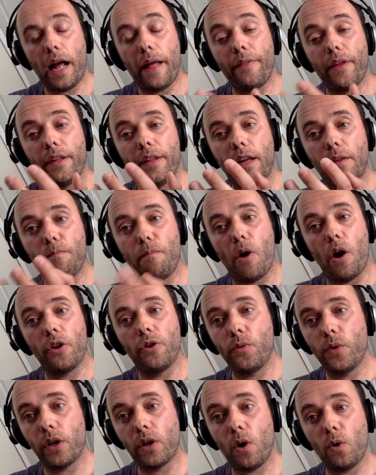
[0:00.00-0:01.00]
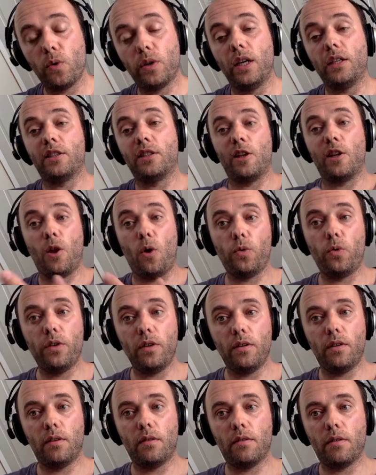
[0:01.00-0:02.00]
And then that binary code gets
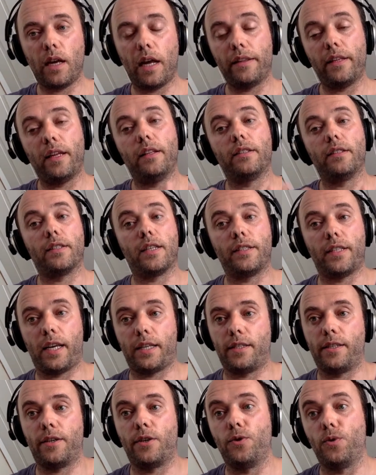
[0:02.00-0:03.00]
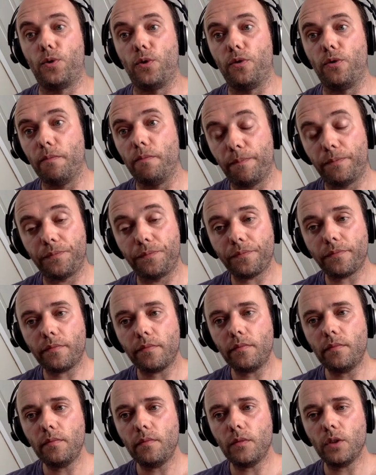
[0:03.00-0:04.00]
loaded and then it gets executed.
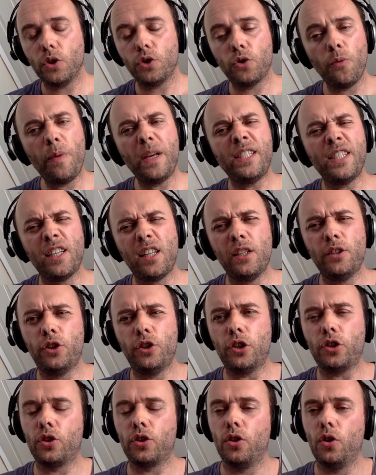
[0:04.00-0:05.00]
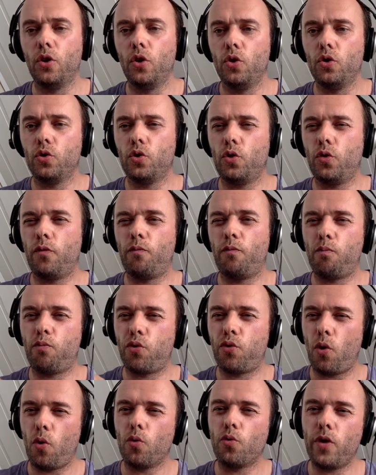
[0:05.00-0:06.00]
So basically just sort of
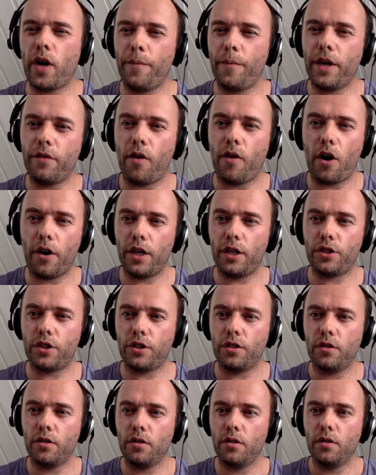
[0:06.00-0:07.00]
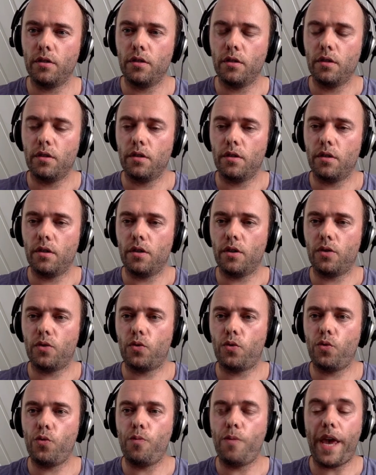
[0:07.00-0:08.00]
programming Varnish uh,
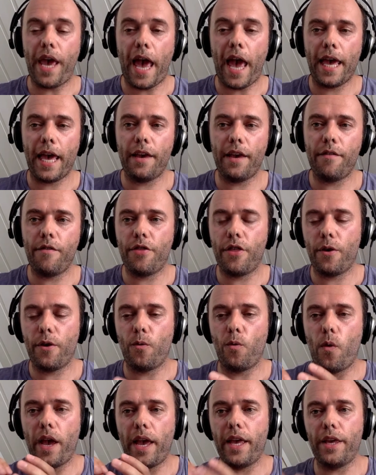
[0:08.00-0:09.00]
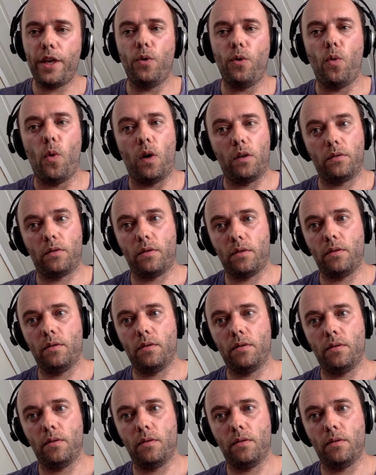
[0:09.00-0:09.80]
to behave the way you want.